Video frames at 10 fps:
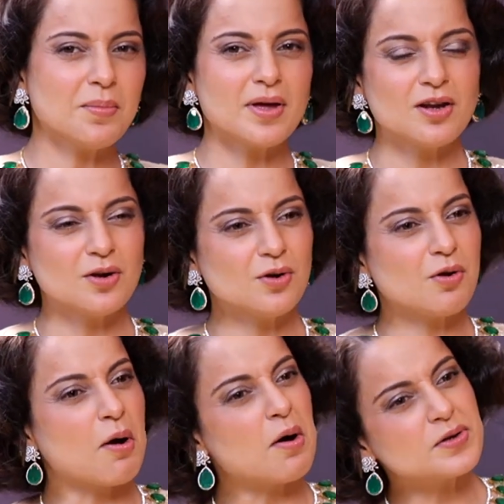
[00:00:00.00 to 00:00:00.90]
you know,
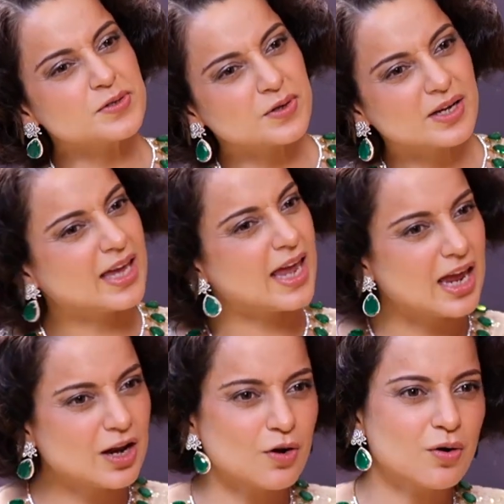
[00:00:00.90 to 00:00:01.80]
loss or
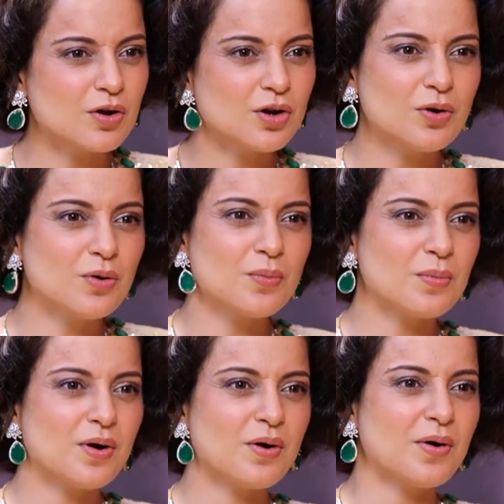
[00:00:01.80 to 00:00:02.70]
gain or, you know,
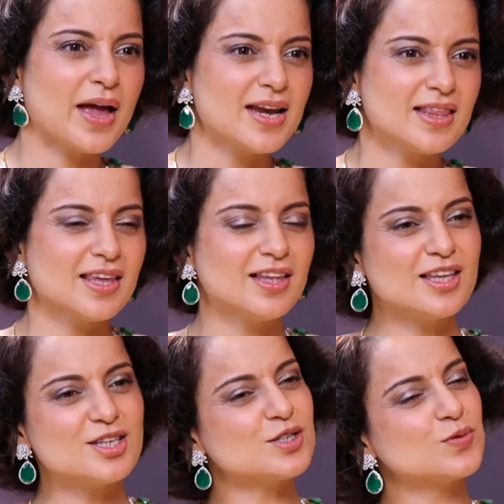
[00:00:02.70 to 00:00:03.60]
anything.
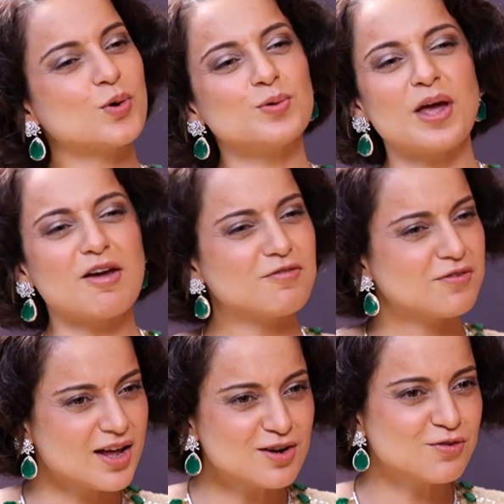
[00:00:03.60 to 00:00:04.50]
They just want to have fun.